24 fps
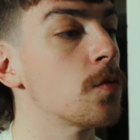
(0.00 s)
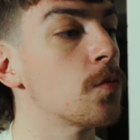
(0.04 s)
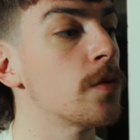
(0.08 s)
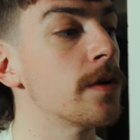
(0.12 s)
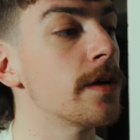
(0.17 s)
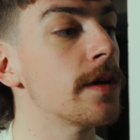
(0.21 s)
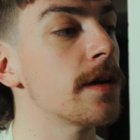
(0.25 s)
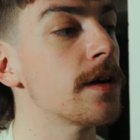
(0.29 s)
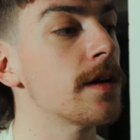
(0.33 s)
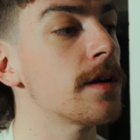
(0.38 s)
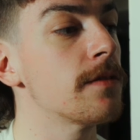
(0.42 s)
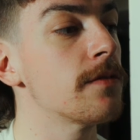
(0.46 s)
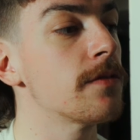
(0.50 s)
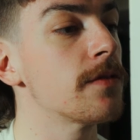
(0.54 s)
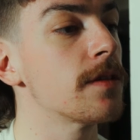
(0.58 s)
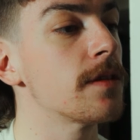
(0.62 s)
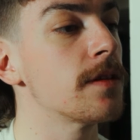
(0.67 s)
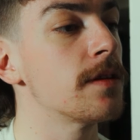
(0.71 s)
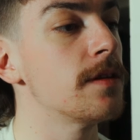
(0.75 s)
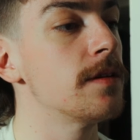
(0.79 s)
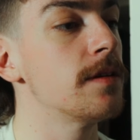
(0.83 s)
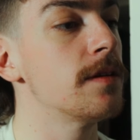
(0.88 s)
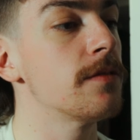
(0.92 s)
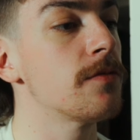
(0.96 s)
we have
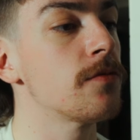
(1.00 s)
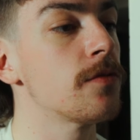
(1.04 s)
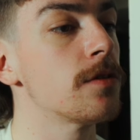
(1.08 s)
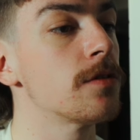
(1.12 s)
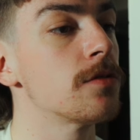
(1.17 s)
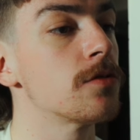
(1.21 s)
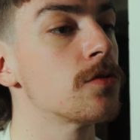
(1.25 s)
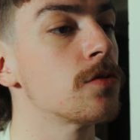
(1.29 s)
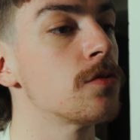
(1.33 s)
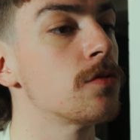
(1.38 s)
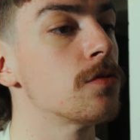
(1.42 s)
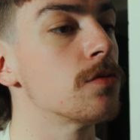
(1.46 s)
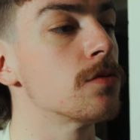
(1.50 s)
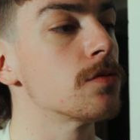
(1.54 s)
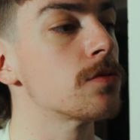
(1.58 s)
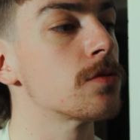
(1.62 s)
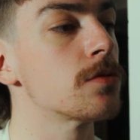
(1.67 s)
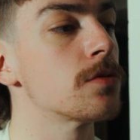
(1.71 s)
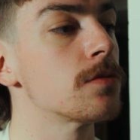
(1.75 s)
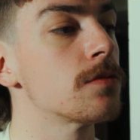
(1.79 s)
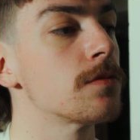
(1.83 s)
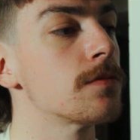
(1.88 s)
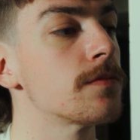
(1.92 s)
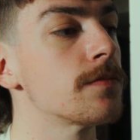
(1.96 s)
the different tools